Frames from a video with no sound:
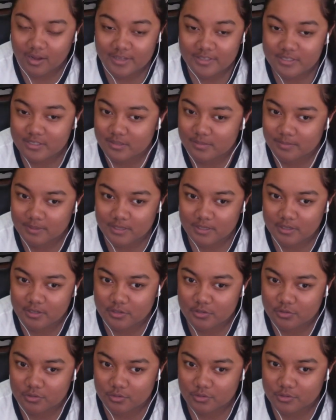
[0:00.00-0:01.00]
I didn't make an
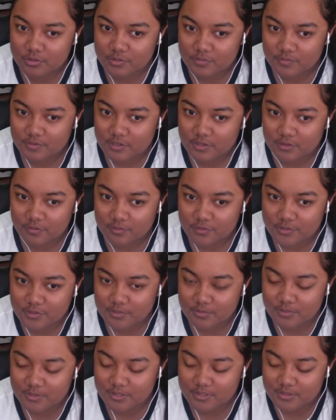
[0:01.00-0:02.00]
intro to this video for
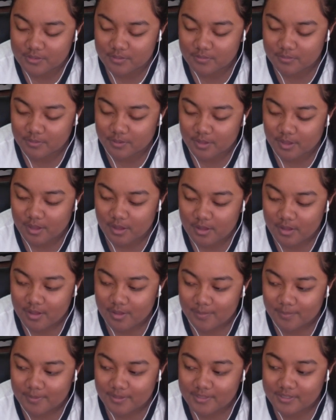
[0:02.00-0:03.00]
some reason, but
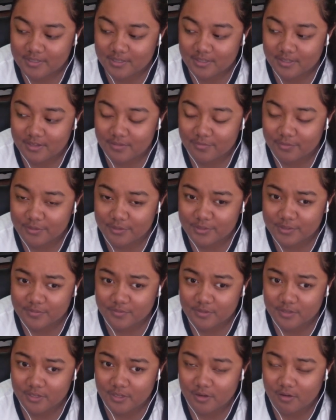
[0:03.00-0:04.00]
basically for this
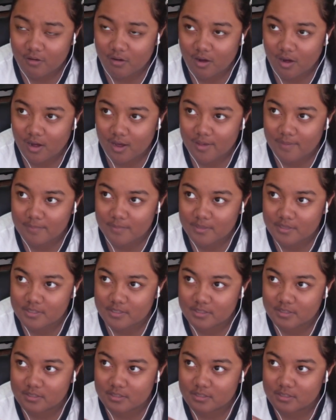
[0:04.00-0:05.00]
video, I'm
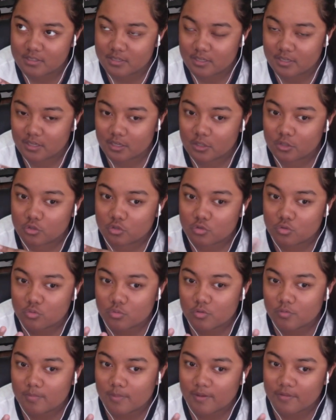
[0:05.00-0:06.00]
basically taking two
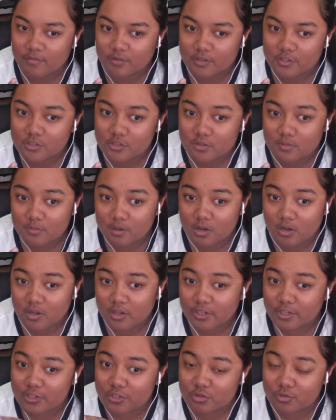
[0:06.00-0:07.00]
of my friends to the mall
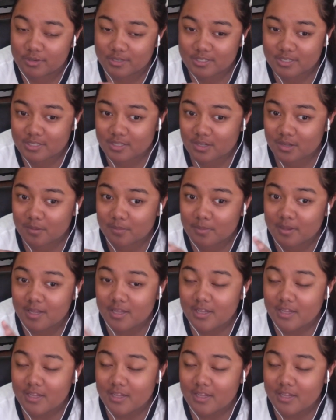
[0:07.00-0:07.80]
and dressing them